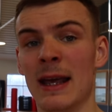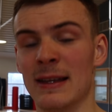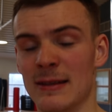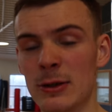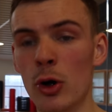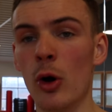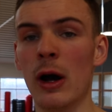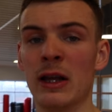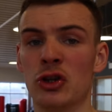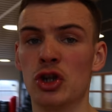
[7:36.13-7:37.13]
It's
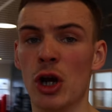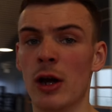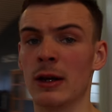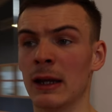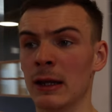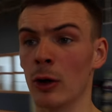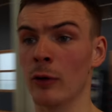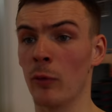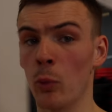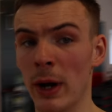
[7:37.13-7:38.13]
not a journey
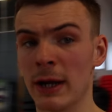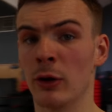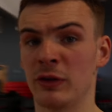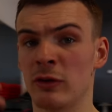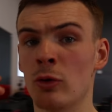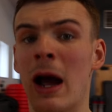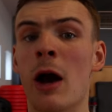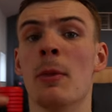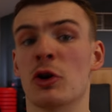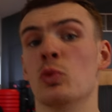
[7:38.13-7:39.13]
of weight loss. It's not
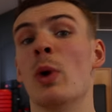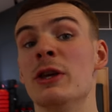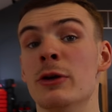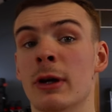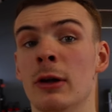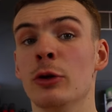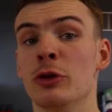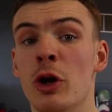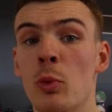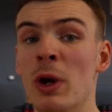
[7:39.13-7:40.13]
how much weight you can lose.
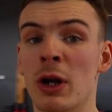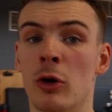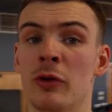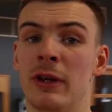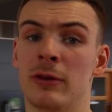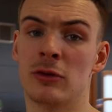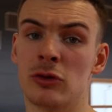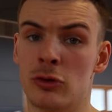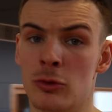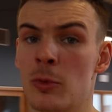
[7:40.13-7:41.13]
You don't win a contest
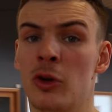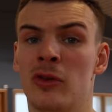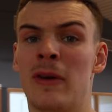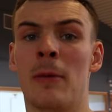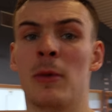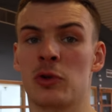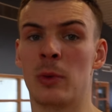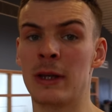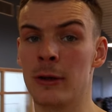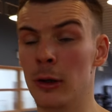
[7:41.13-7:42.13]
because of how much
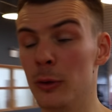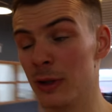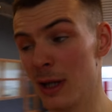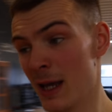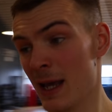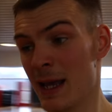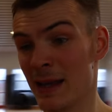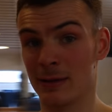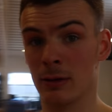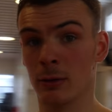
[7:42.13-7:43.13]
weight you lose.
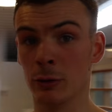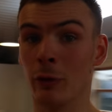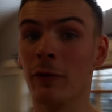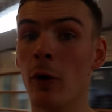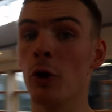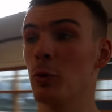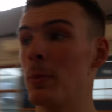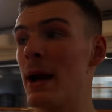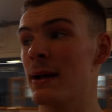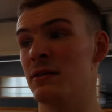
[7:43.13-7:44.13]
It's your final
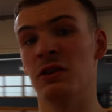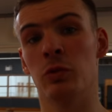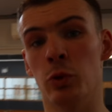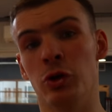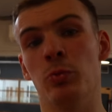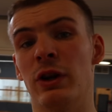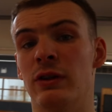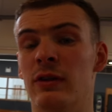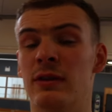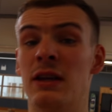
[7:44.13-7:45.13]
package. It's what you bring
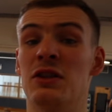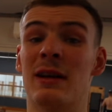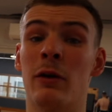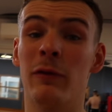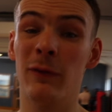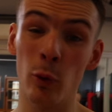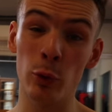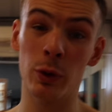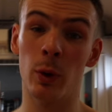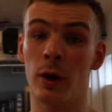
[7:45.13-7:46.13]
to the stage. It's how full
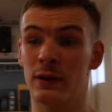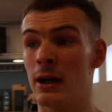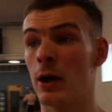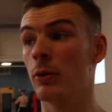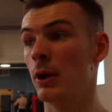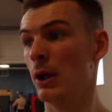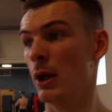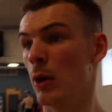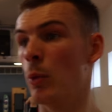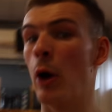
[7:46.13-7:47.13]
you are. It's how
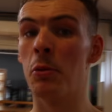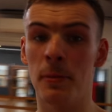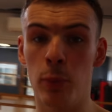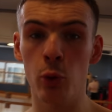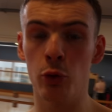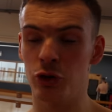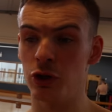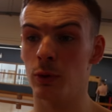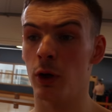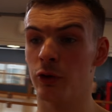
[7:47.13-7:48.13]
well
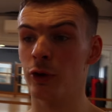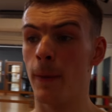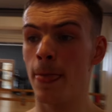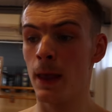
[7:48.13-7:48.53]
proportioned you are. So